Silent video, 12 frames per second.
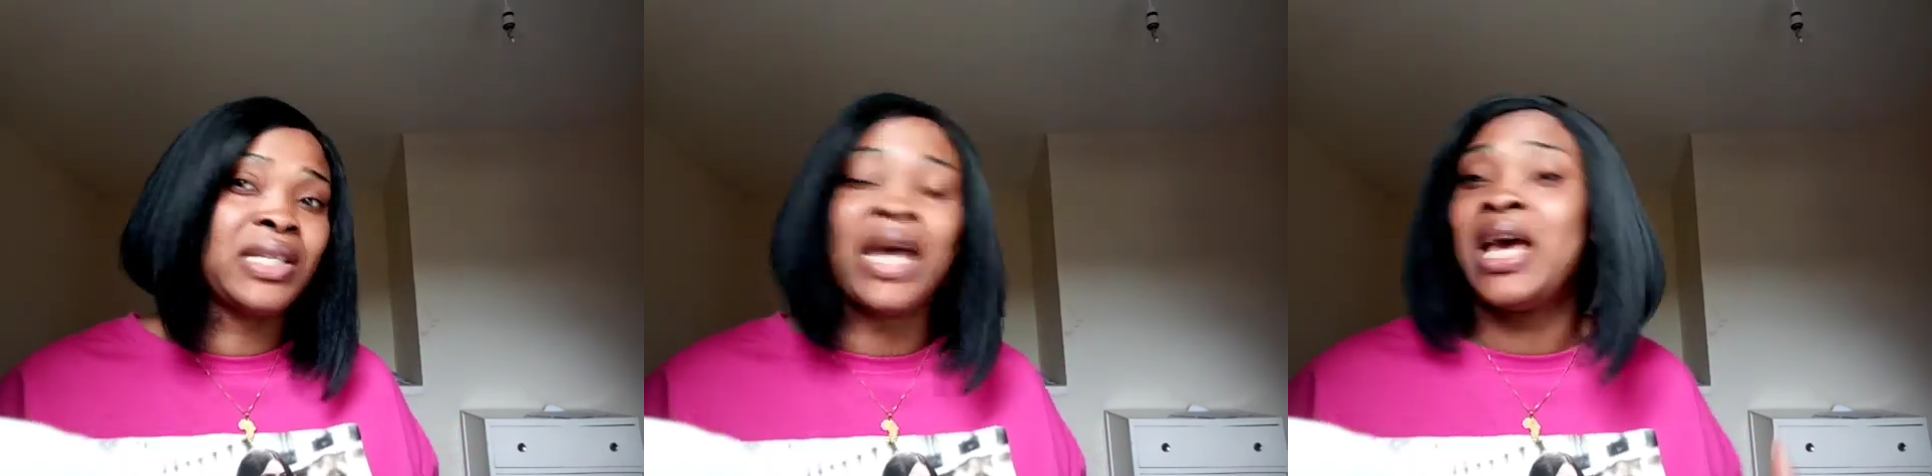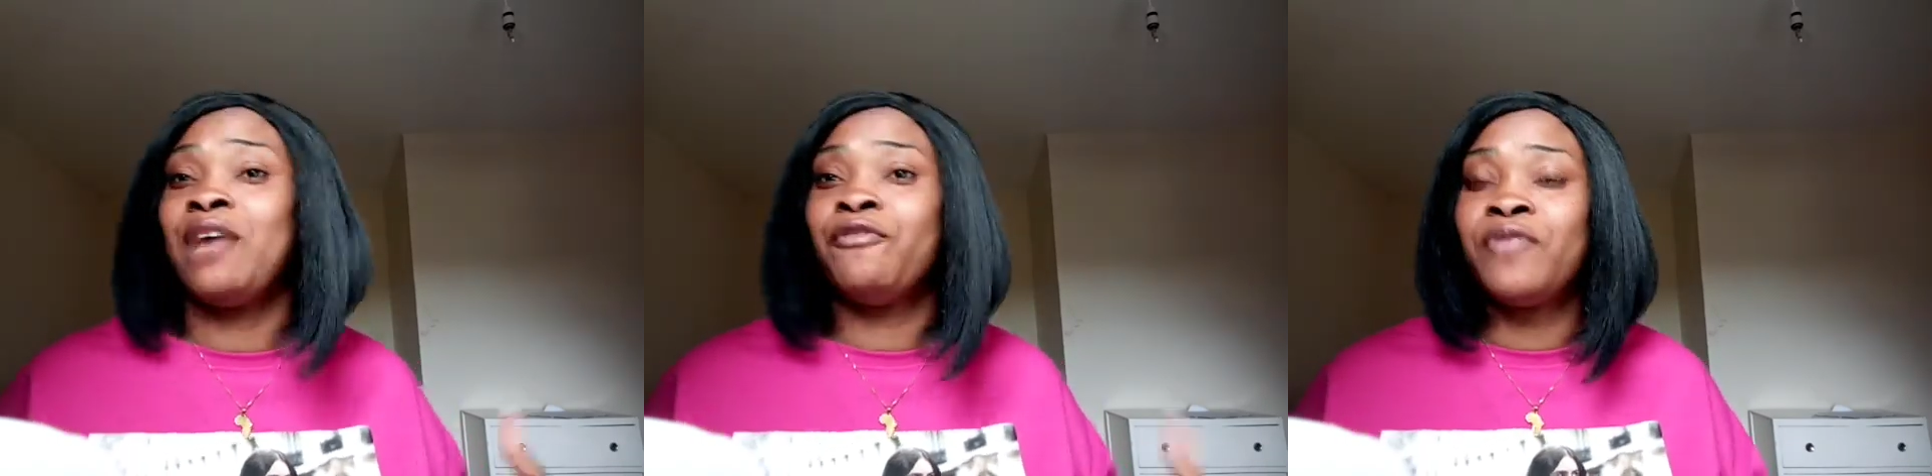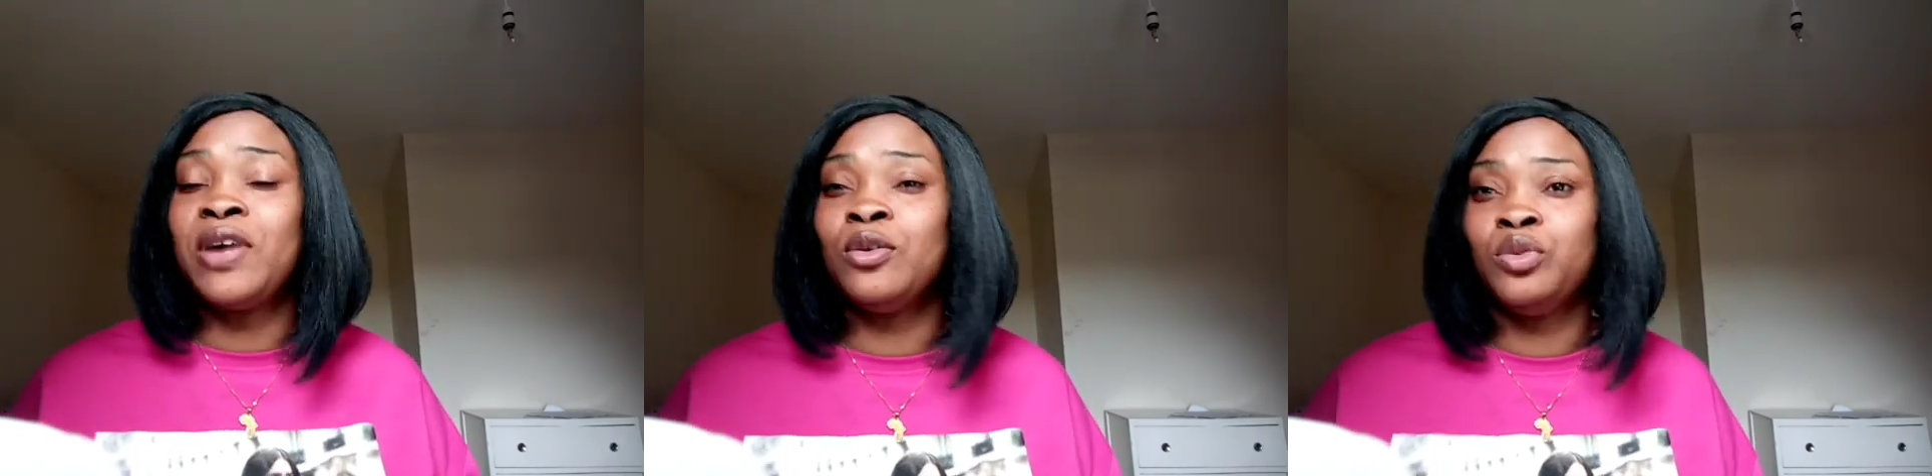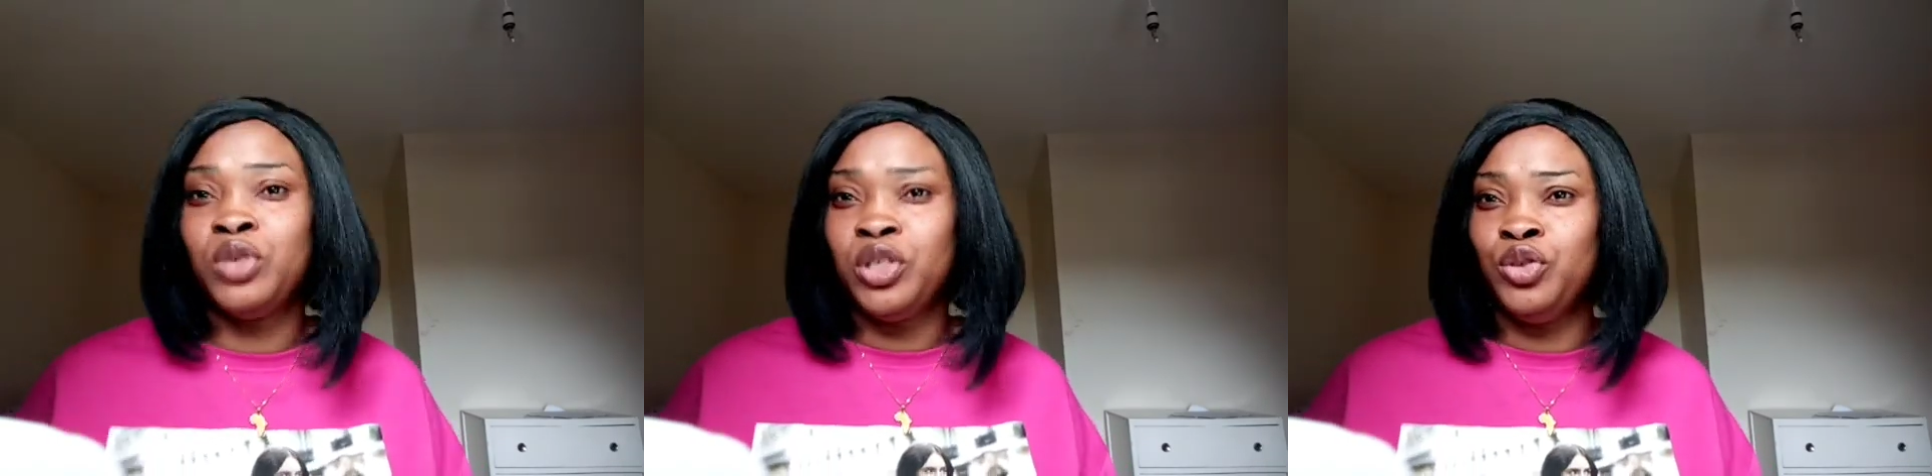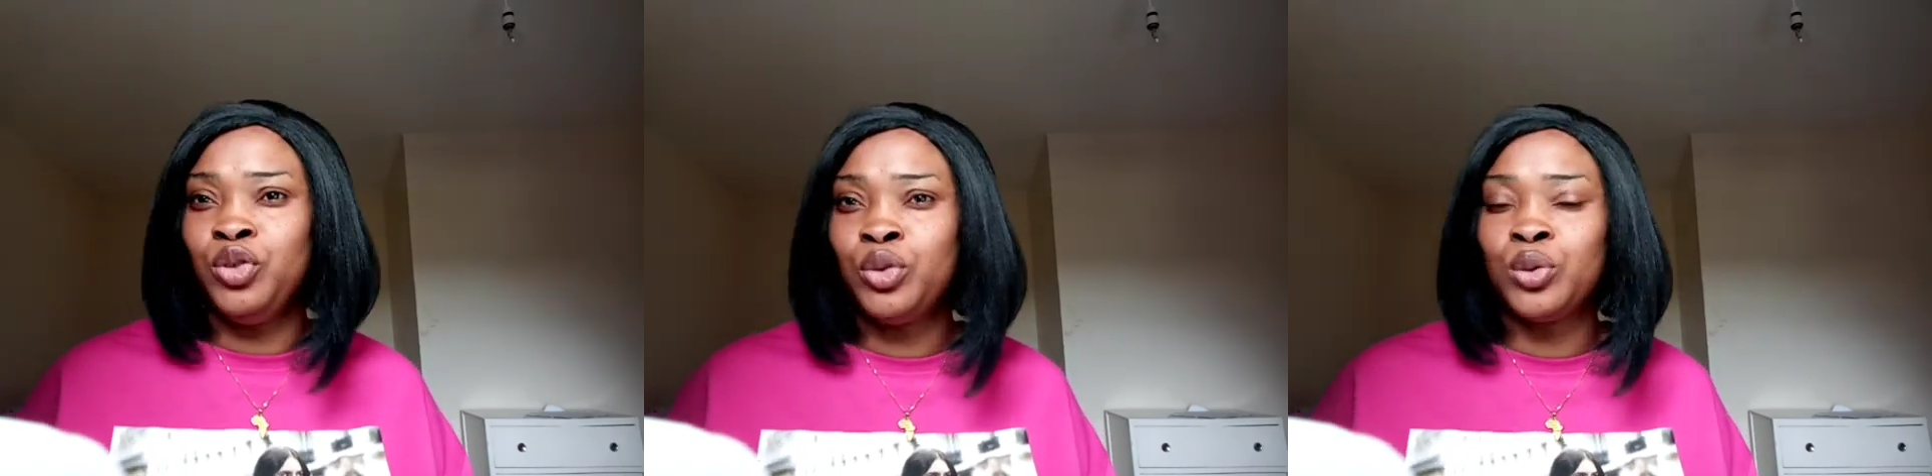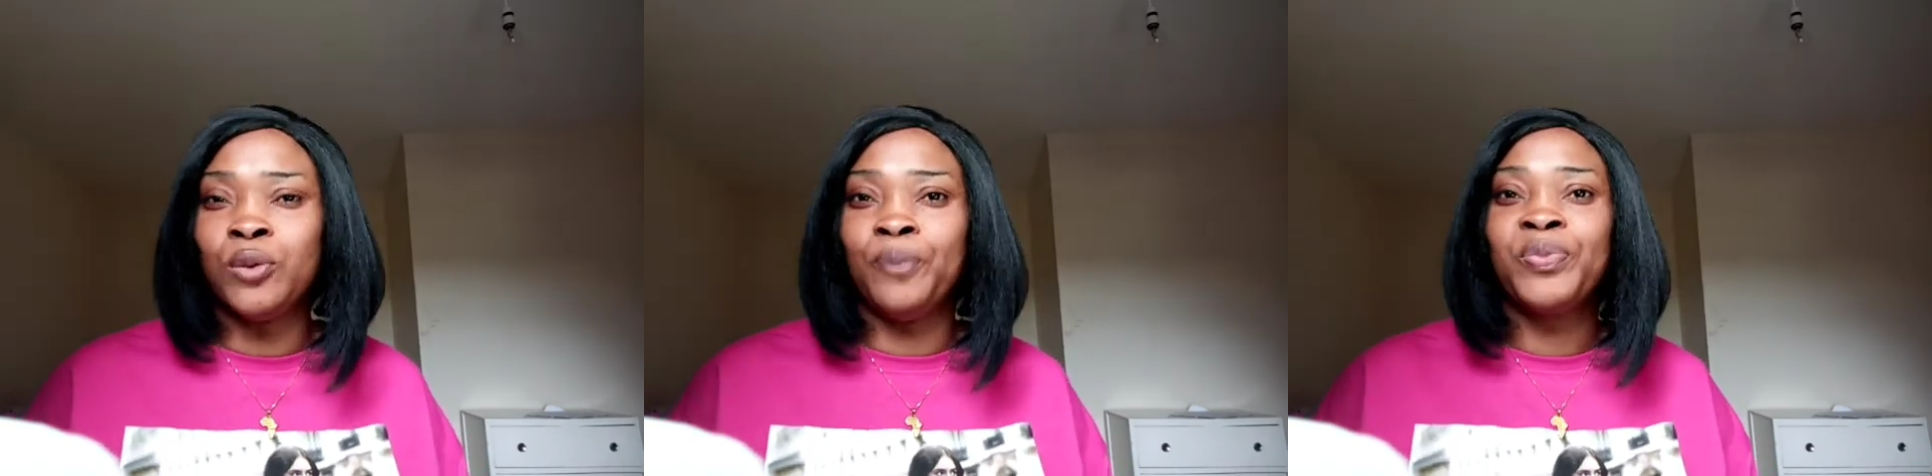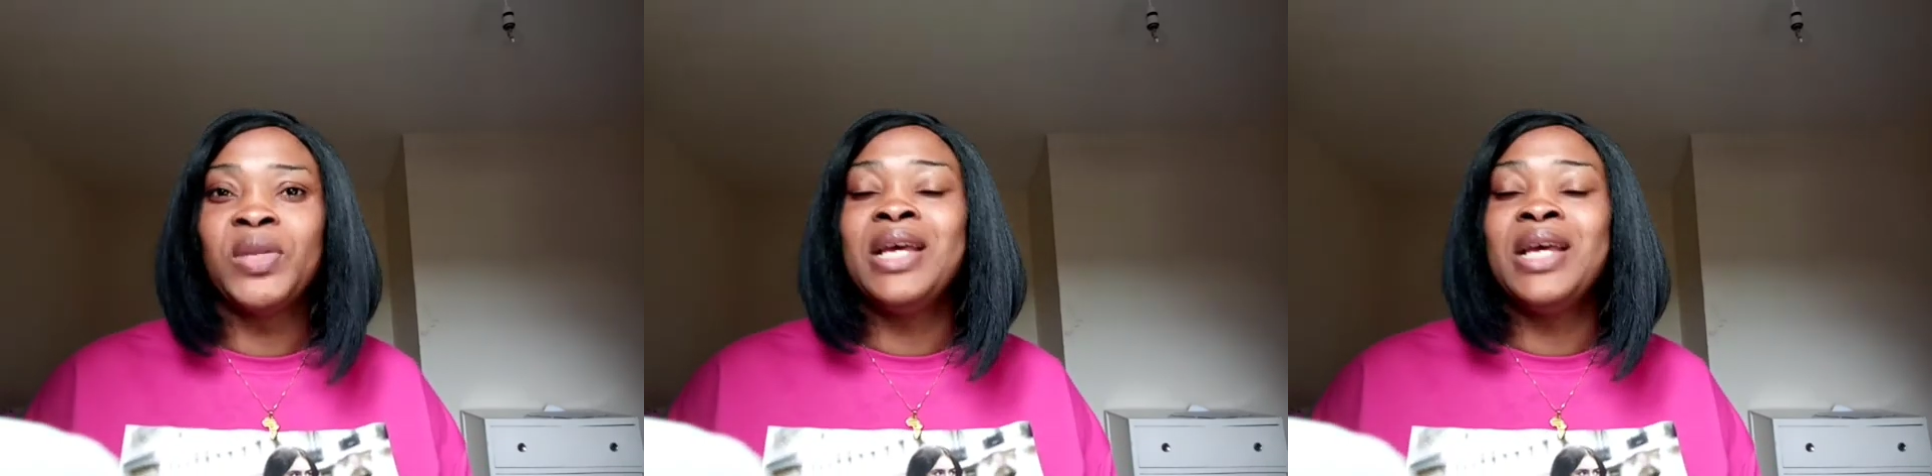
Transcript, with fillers: i have found in youtube